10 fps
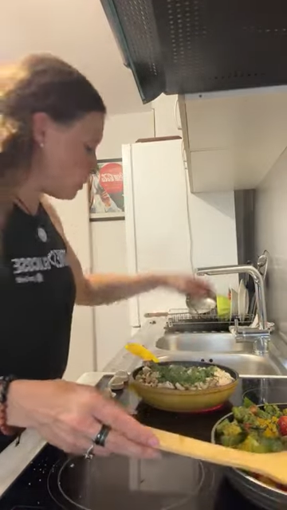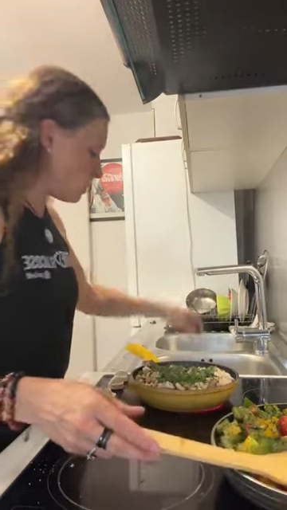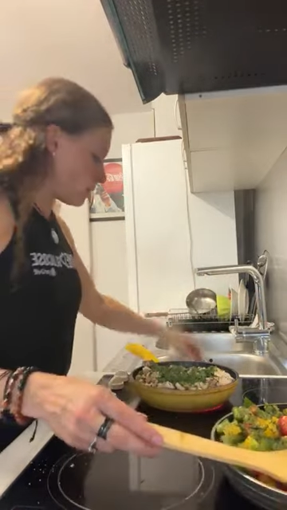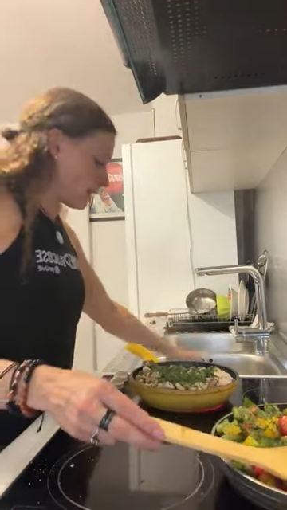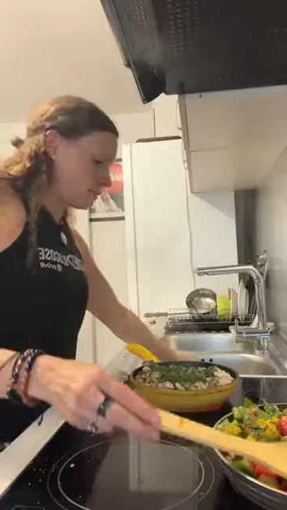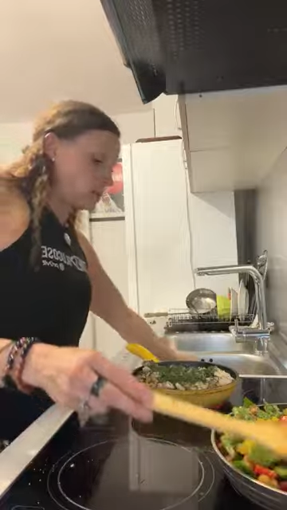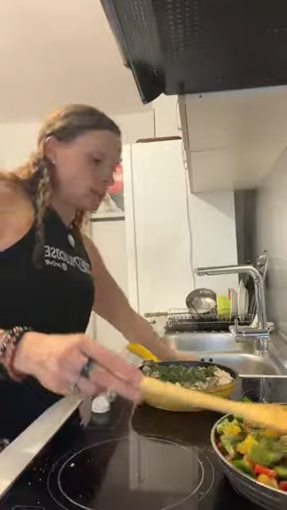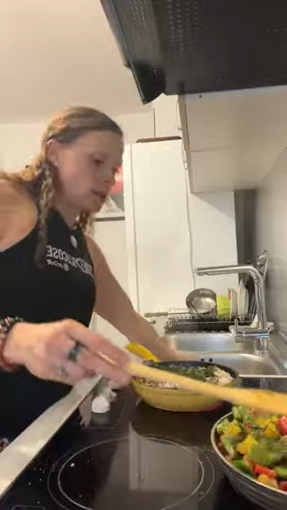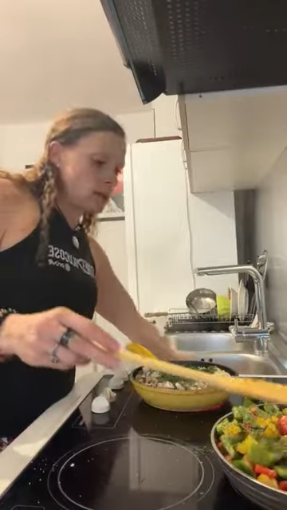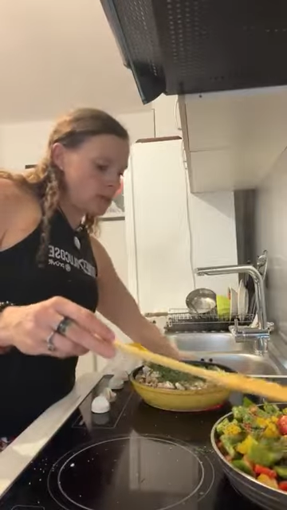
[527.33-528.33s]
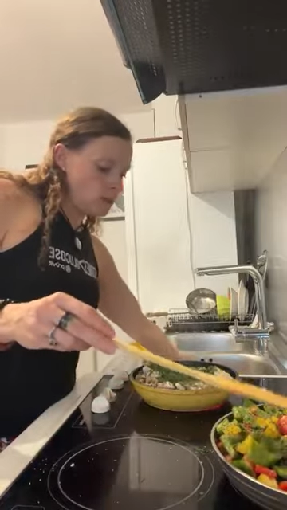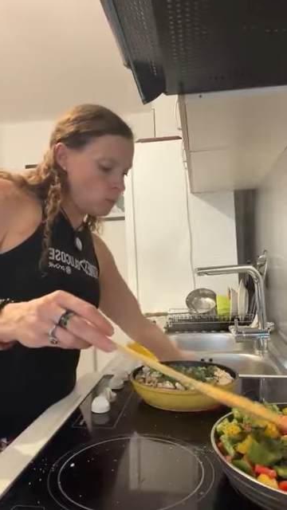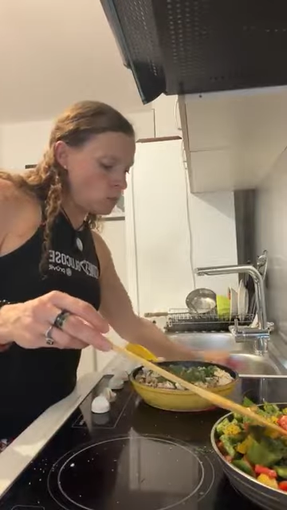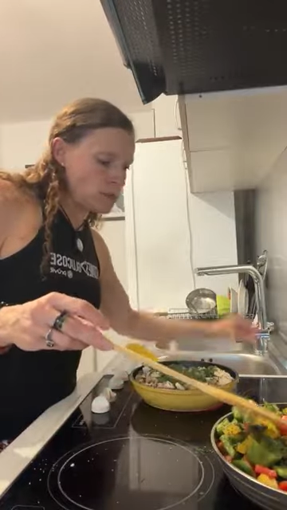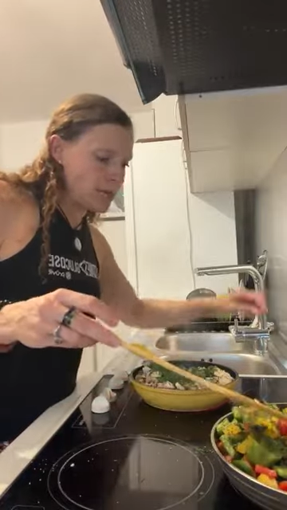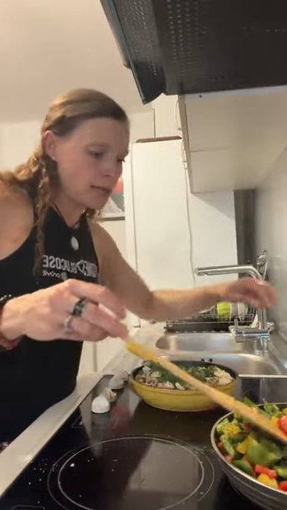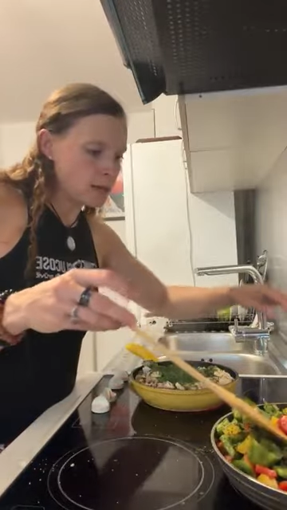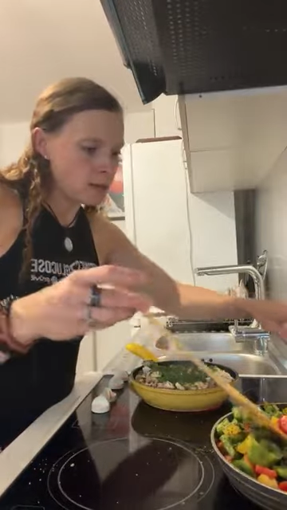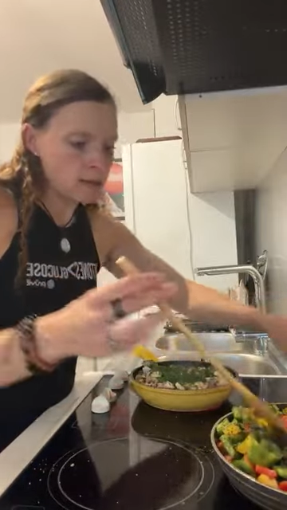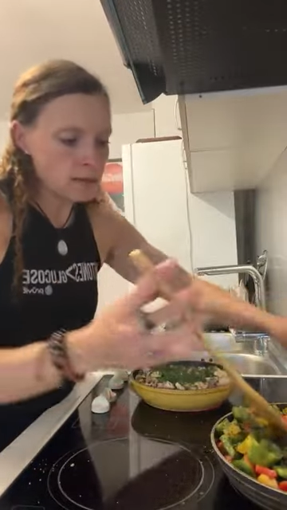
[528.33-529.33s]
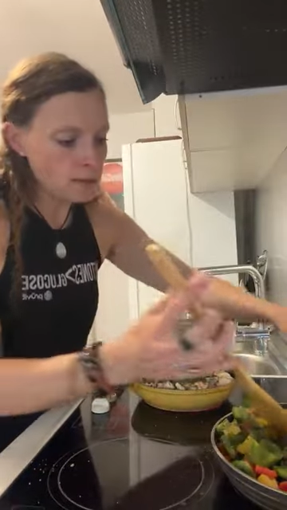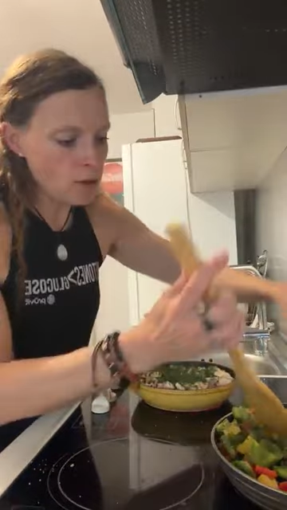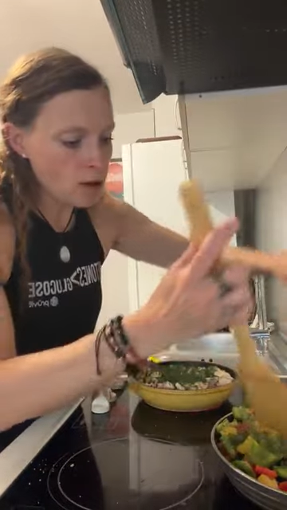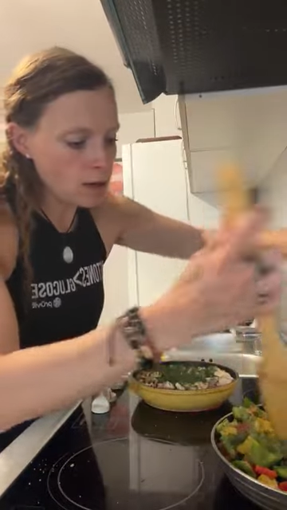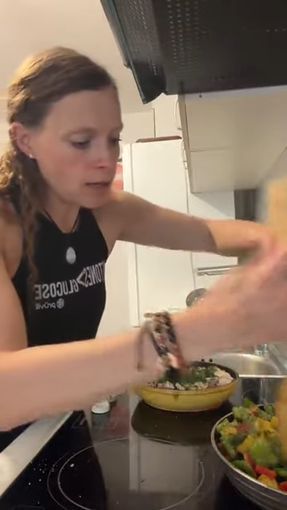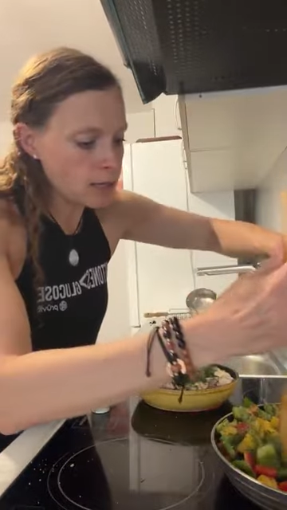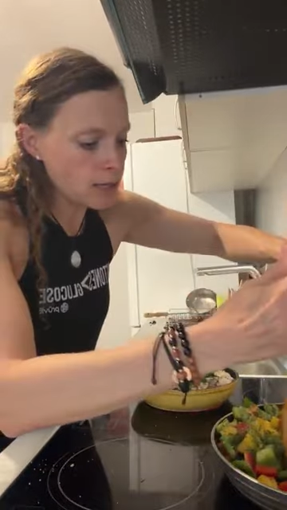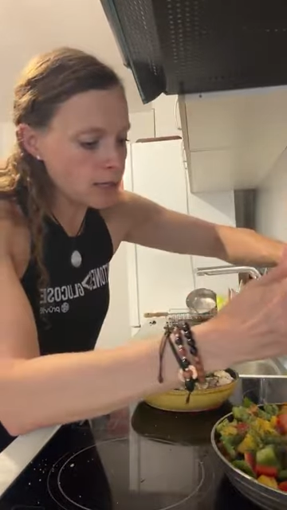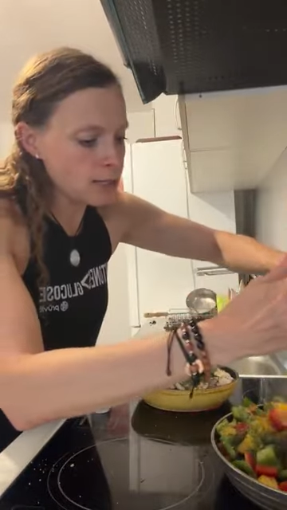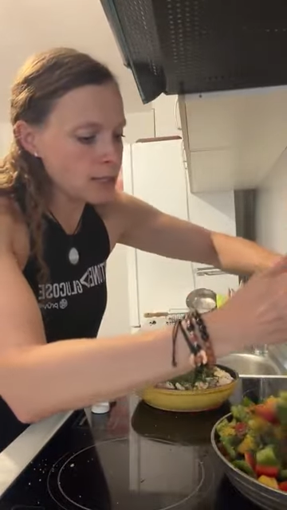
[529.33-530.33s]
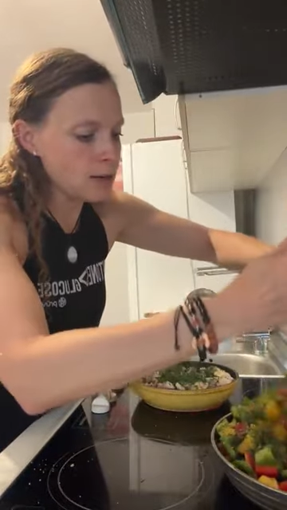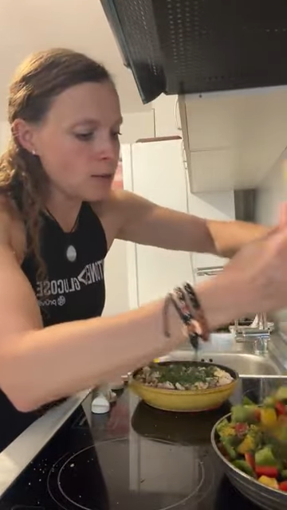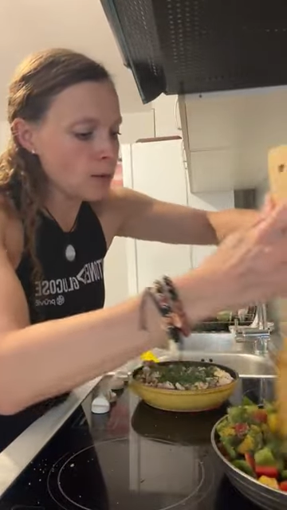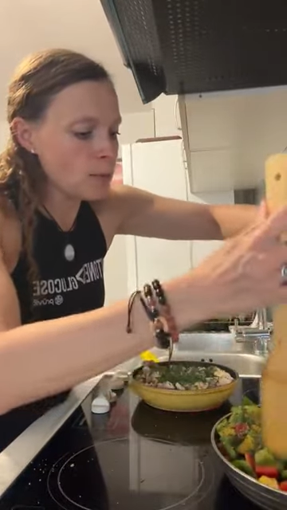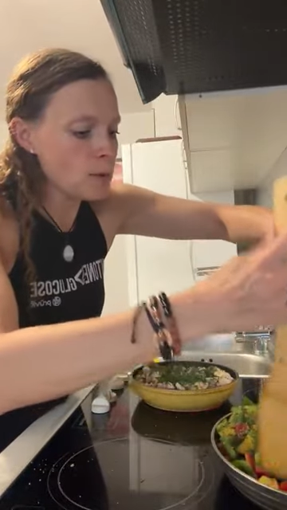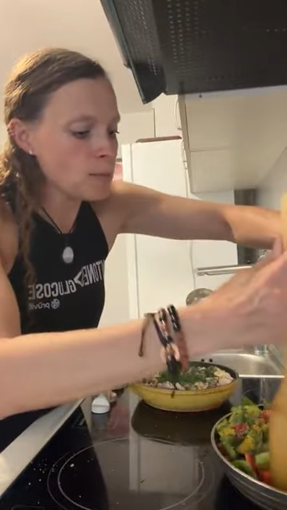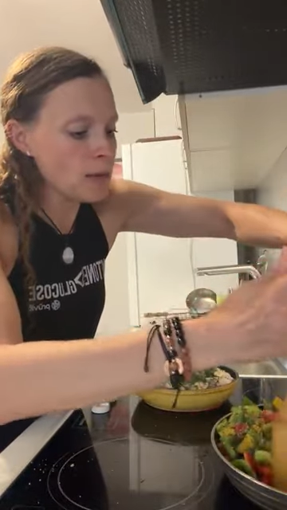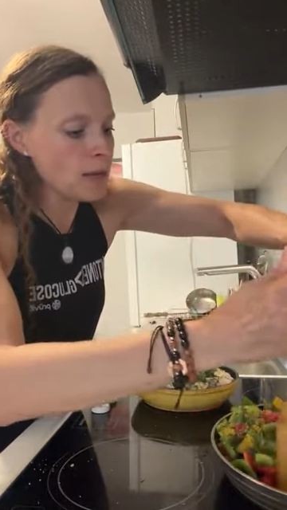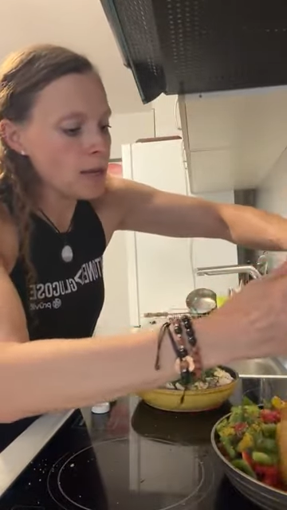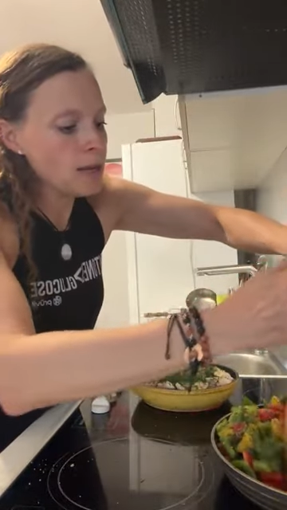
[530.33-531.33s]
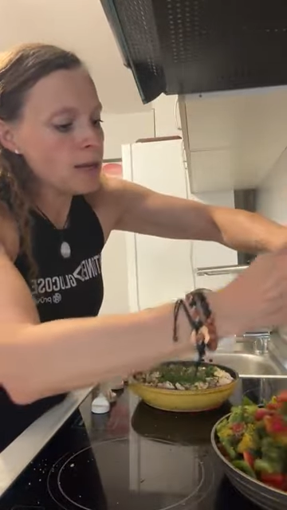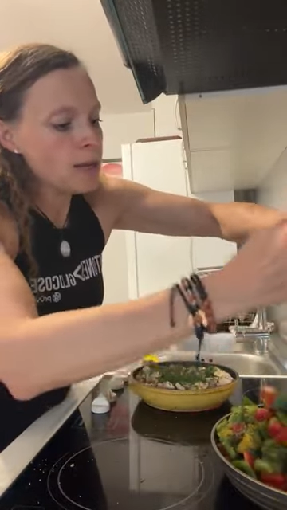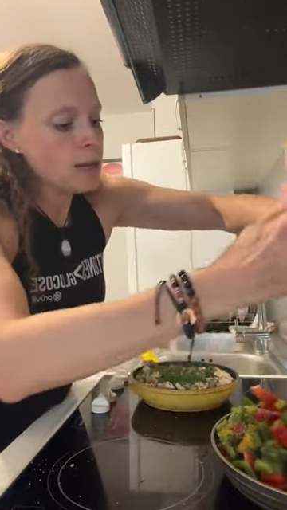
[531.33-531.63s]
you won't have to, it won't take long like this. It won't be